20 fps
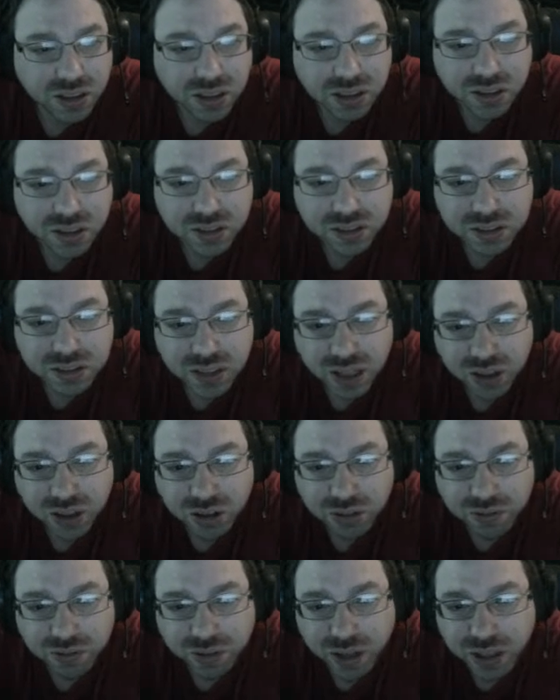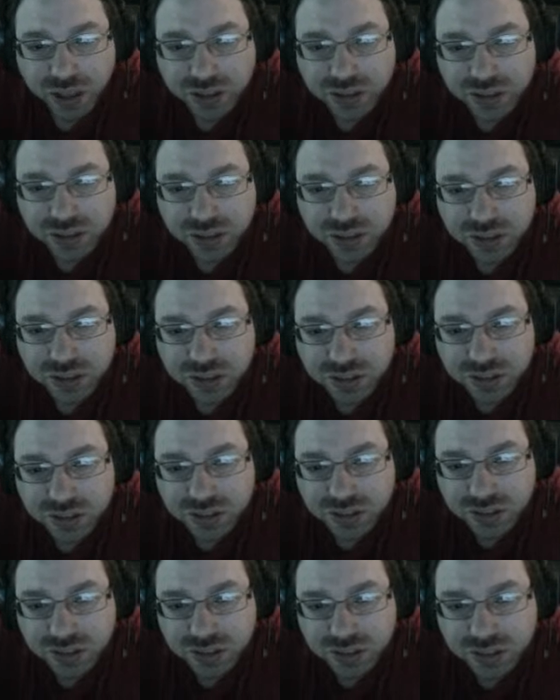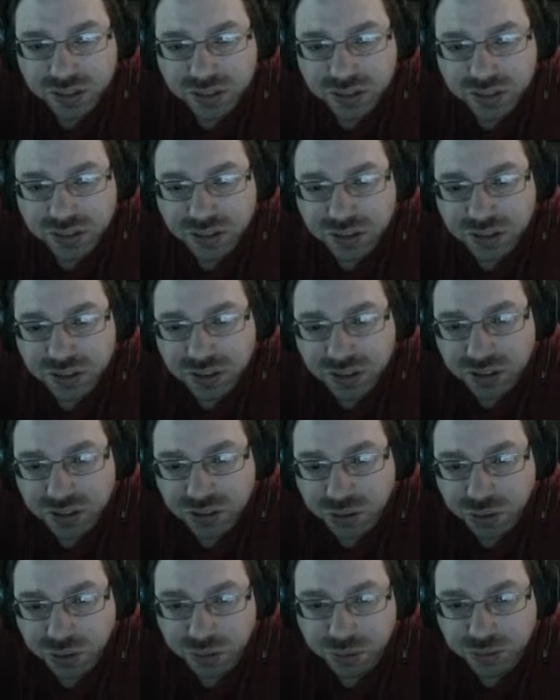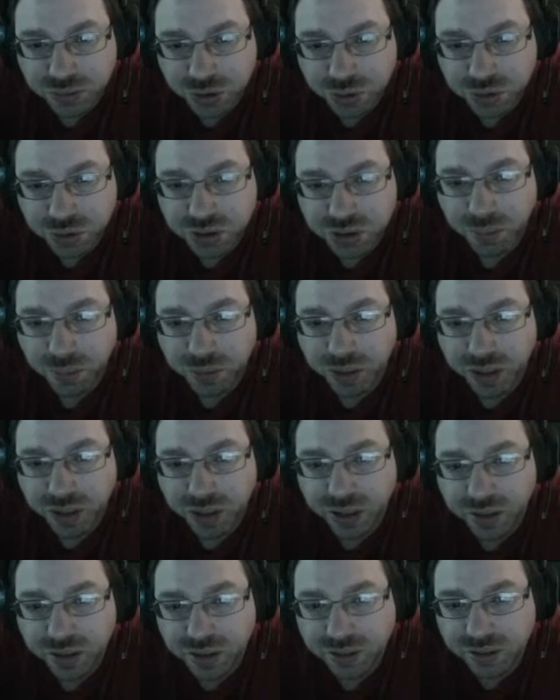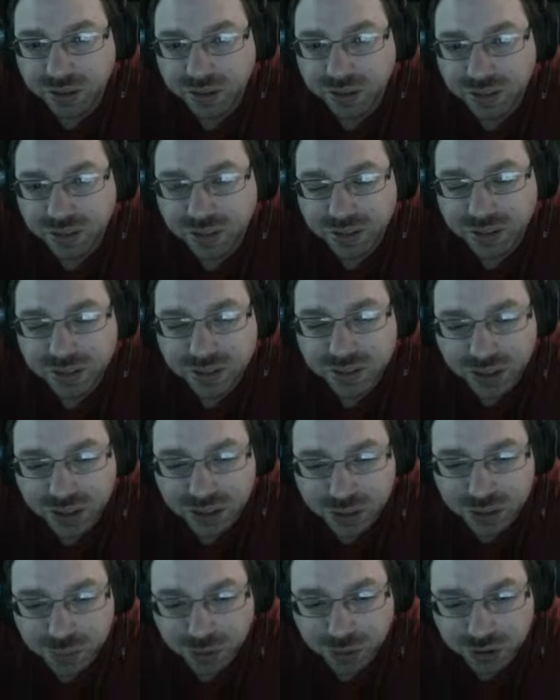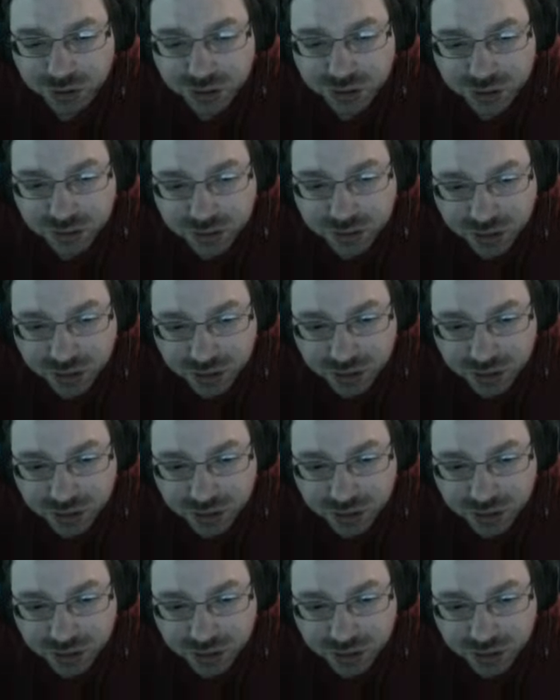sacrifice or do something to this person, so.